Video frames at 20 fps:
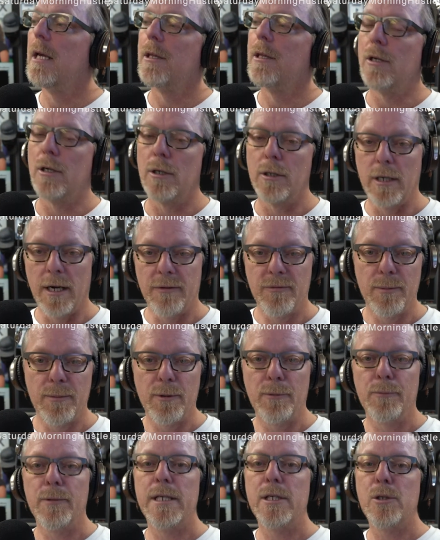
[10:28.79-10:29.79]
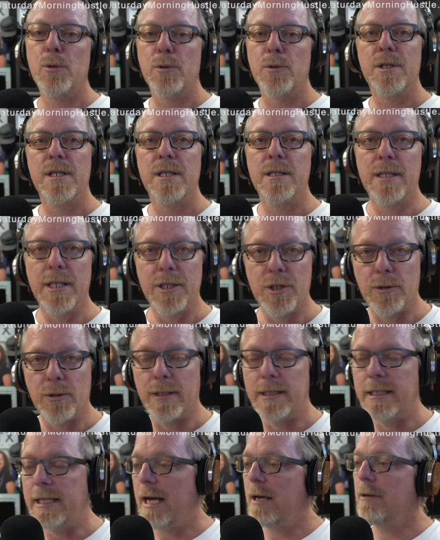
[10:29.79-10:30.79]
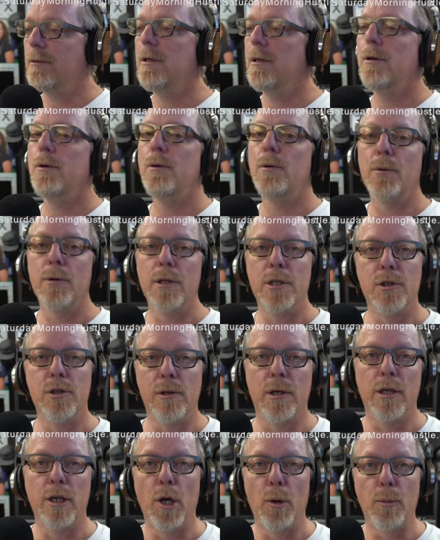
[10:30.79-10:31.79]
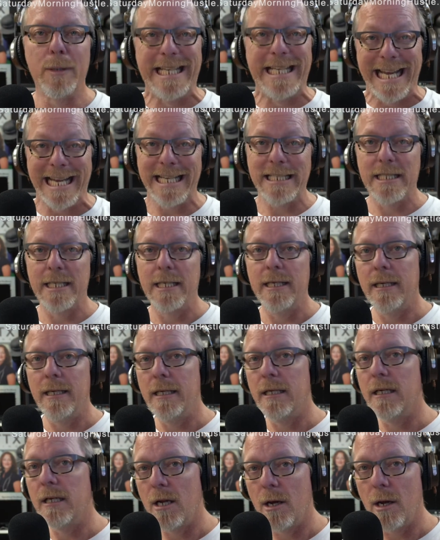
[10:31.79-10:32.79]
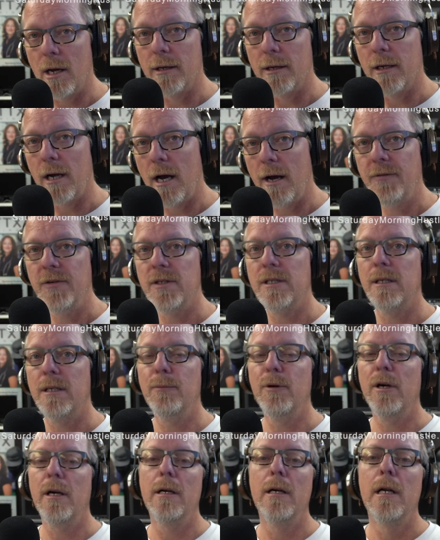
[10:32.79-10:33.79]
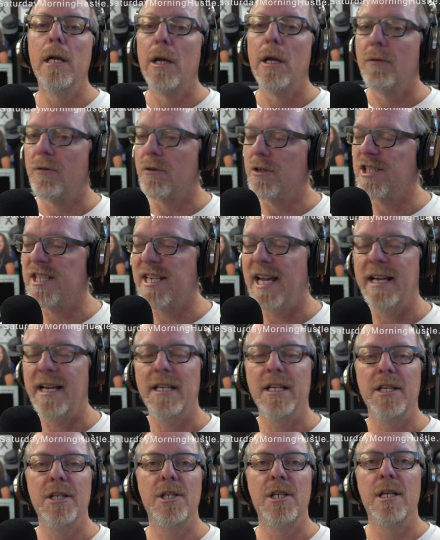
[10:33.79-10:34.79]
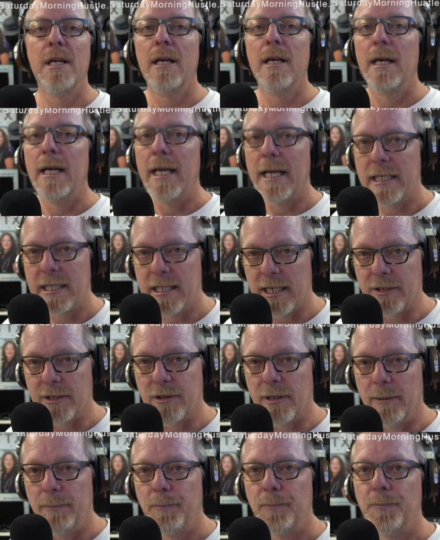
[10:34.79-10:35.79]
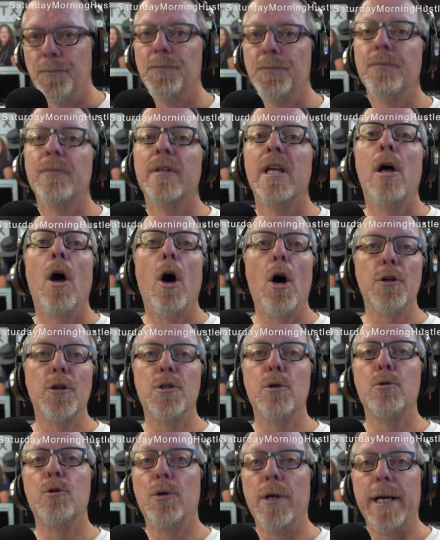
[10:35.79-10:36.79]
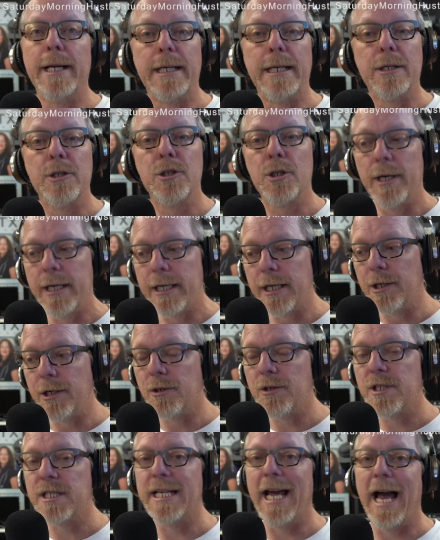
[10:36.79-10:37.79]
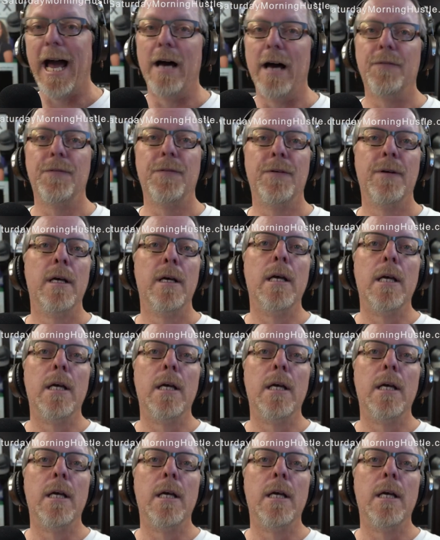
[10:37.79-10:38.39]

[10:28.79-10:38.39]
There are government resources that you can download or that you can go get in an office somewhere for signage, etc. Also training your staff.